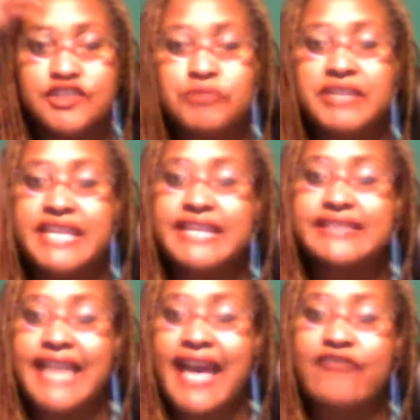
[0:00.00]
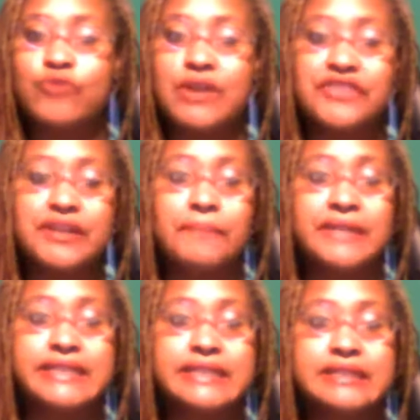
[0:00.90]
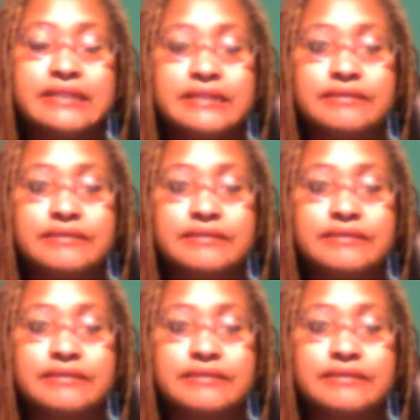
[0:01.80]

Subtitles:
to begin to have wealth in abundance.